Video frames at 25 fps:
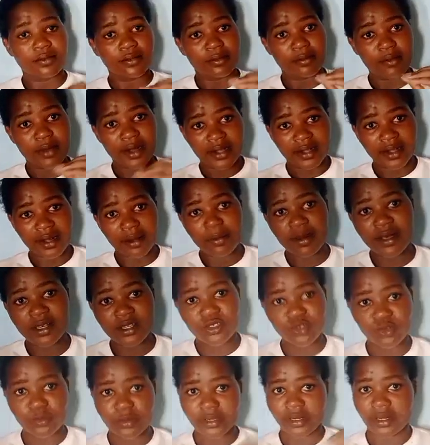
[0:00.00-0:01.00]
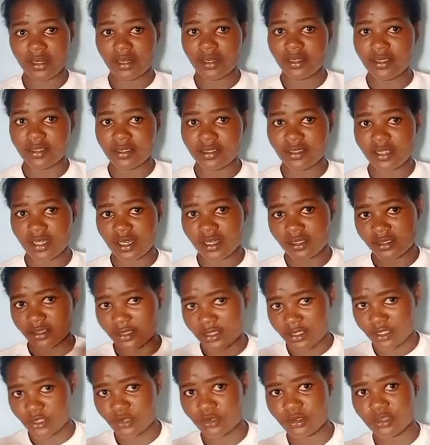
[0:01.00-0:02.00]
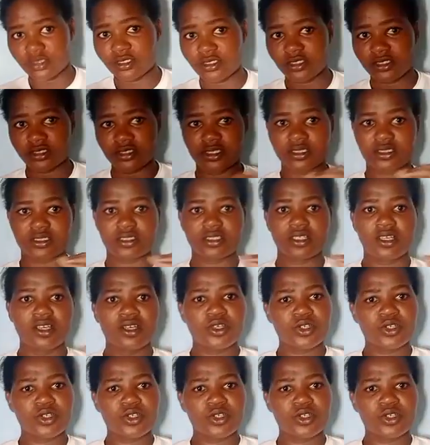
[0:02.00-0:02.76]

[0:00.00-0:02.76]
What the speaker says: Barabbas to be released and destroy Jesus.